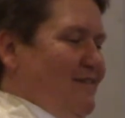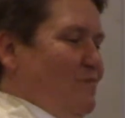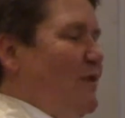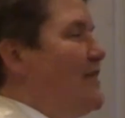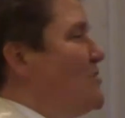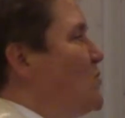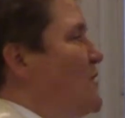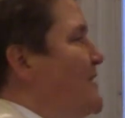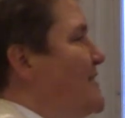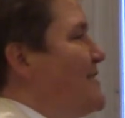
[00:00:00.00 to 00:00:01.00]
But his
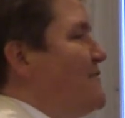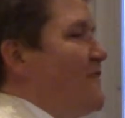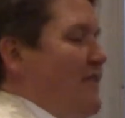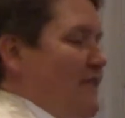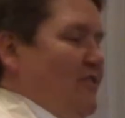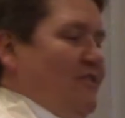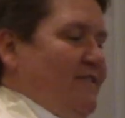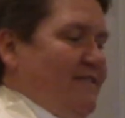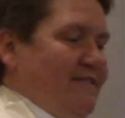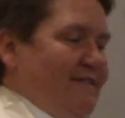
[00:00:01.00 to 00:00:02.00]
work isn't finished.
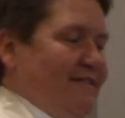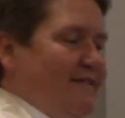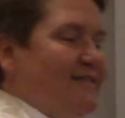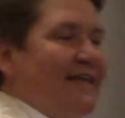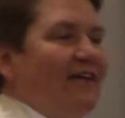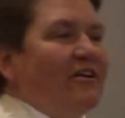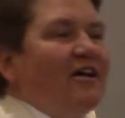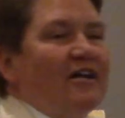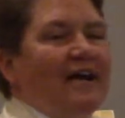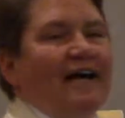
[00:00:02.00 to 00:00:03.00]
He's counting
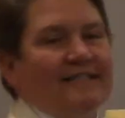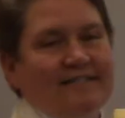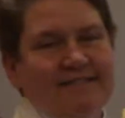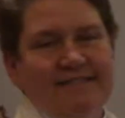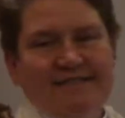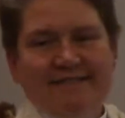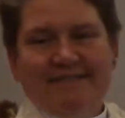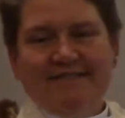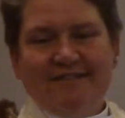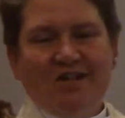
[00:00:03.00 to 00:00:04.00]
on us,
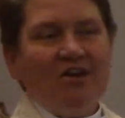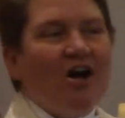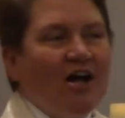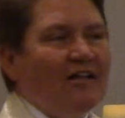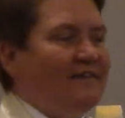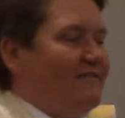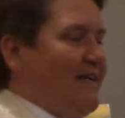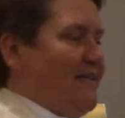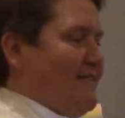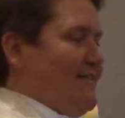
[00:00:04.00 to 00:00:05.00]
on all of
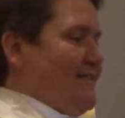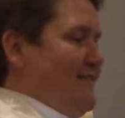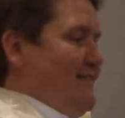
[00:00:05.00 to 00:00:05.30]
us.